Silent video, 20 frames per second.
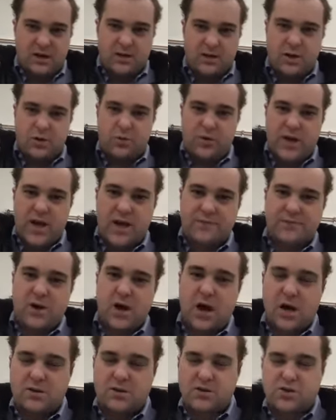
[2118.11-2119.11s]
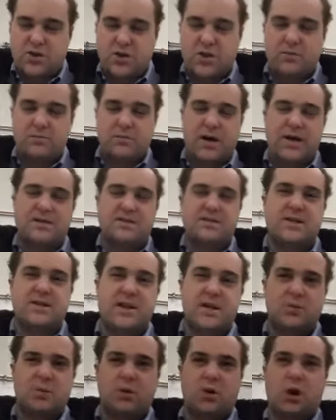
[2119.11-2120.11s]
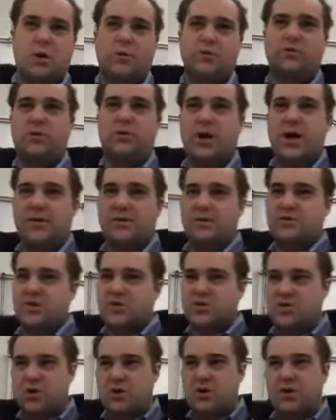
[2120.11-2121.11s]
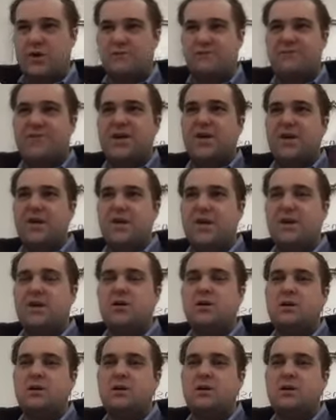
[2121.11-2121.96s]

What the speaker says: we have oxygen that binds to hemoglobin, right? There's a certain affinity